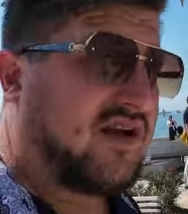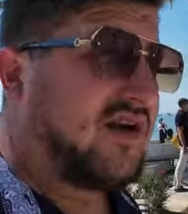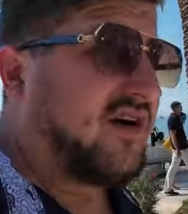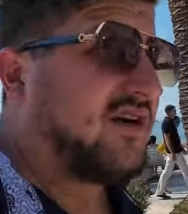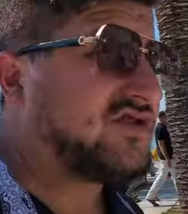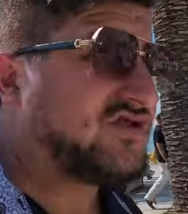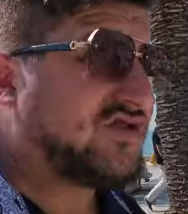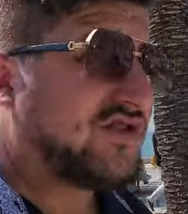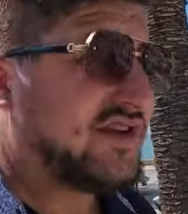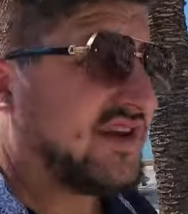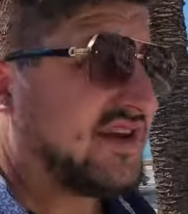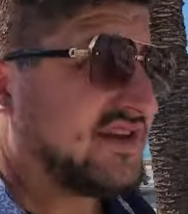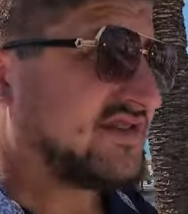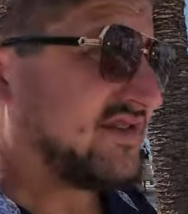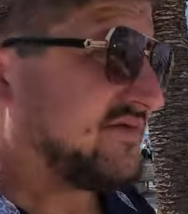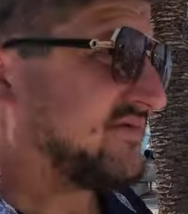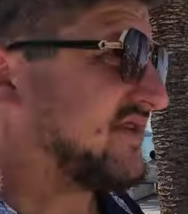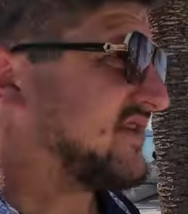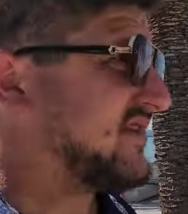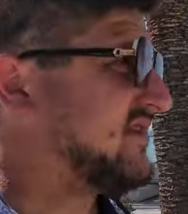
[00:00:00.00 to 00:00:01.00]
I'll show you guys
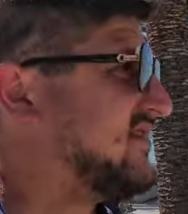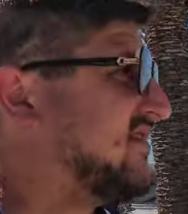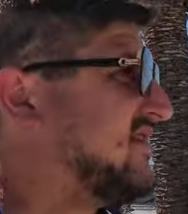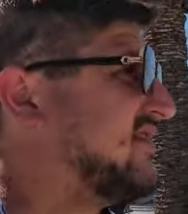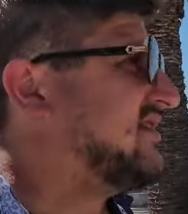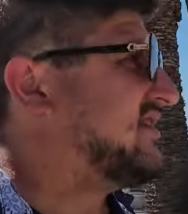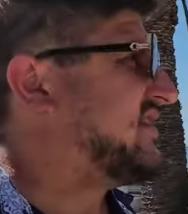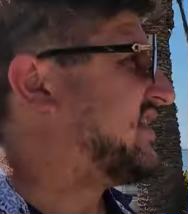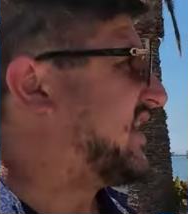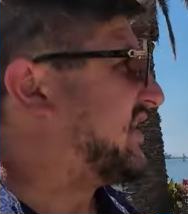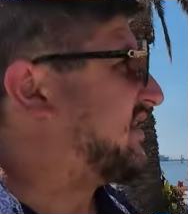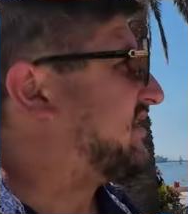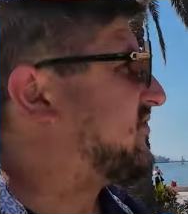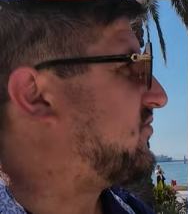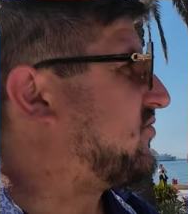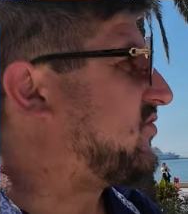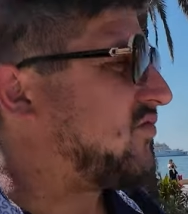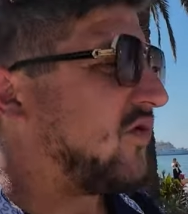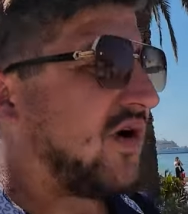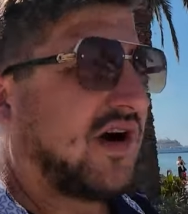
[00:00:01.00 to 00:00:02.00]
something.
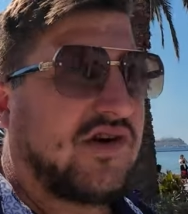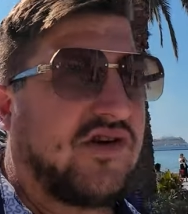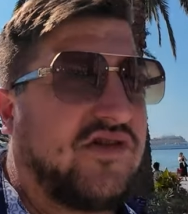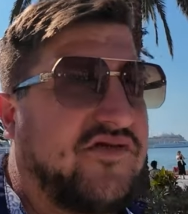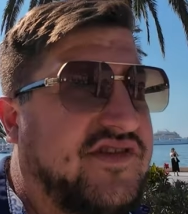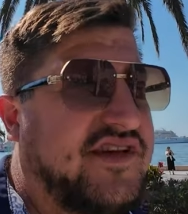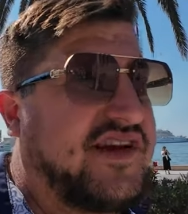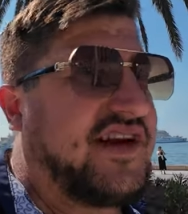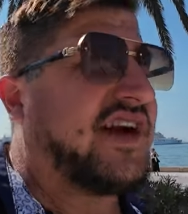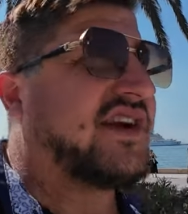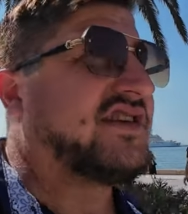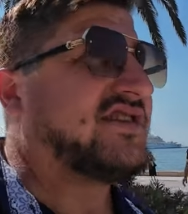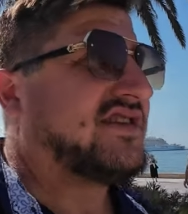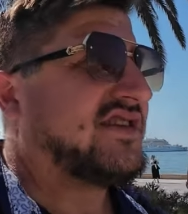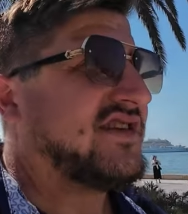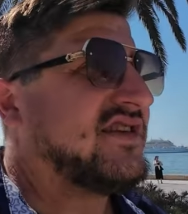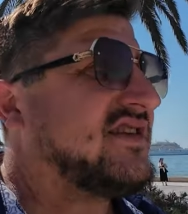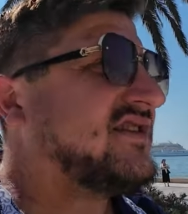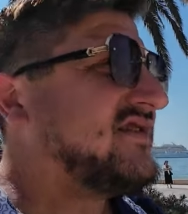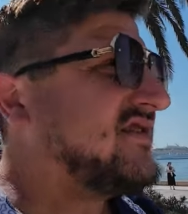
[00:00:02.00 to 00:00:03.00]
We'll walk over there.
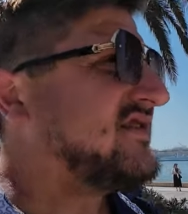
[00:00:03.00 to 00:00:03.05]
Actually,